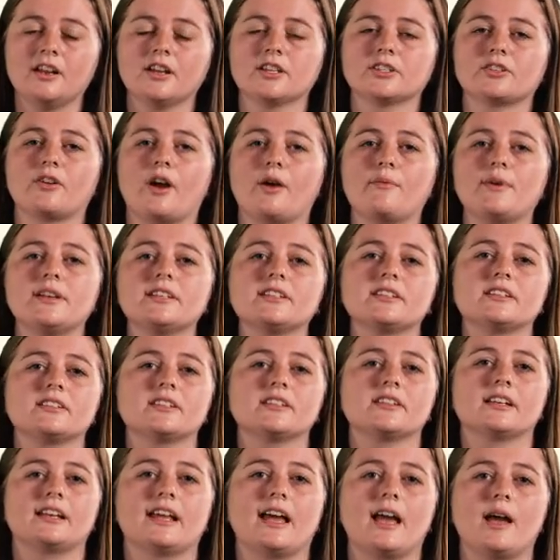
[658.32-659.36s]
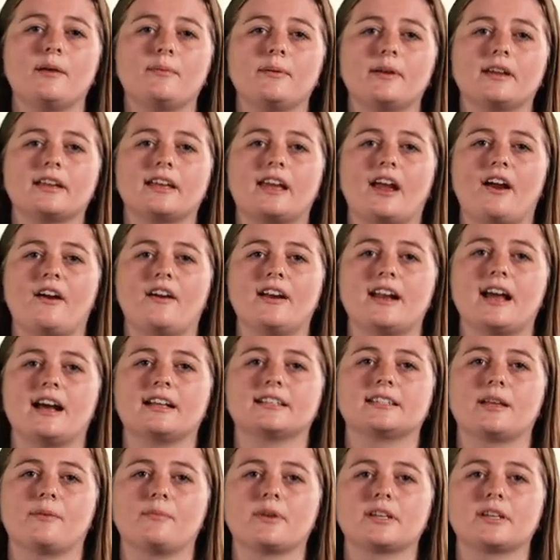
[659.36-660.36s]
So I went into the lab and carried out some